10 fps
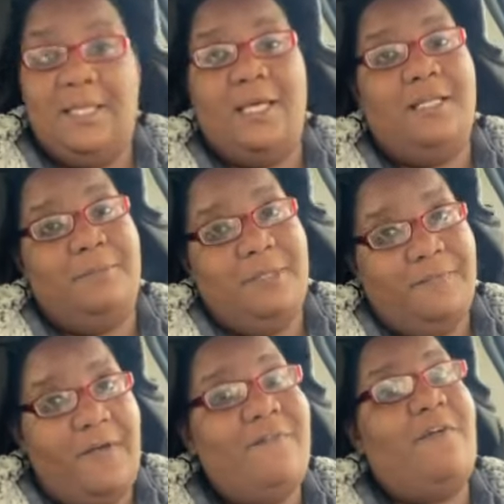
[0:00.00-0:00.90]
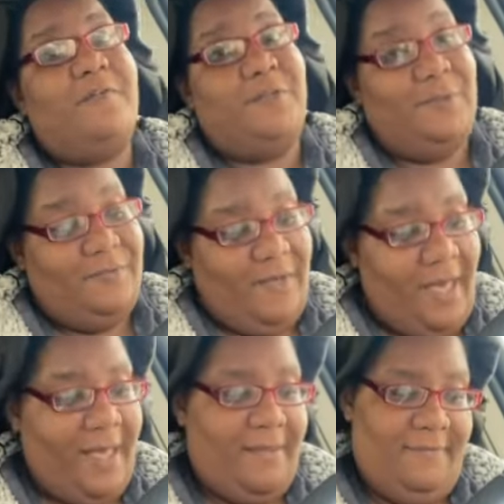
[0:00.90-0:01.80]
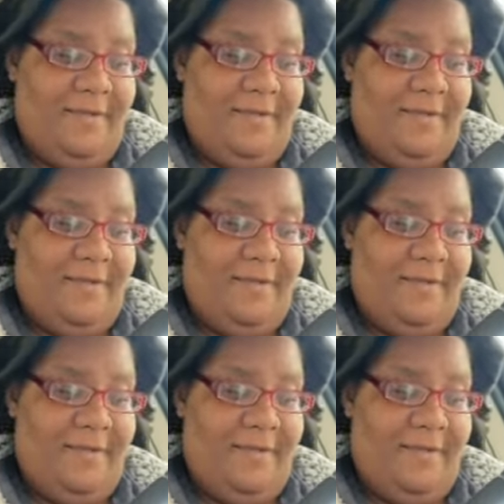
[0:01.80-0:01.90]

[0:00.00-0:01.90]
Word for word: That could have been a 5 off of 25